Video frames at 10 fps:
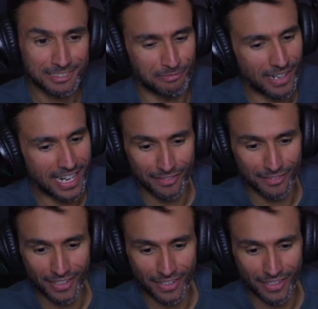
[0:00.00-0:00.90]
that's
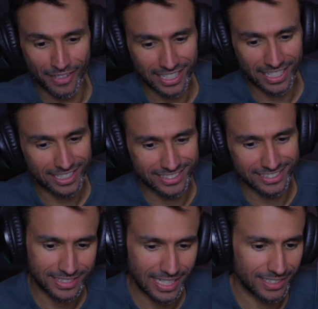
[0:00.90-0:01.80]
brave. I couldn't do it.
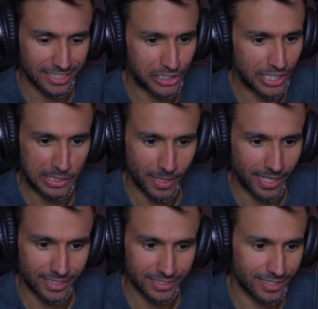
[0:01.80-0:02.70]
I'm scared to change
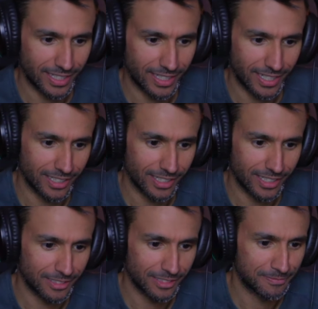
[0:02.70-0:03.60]
my hairstyle.
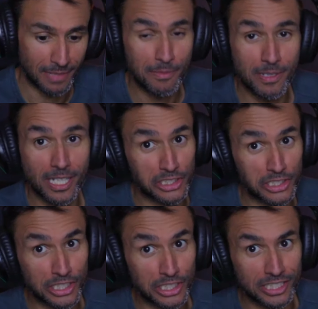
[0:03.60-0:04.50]
Maybe I should.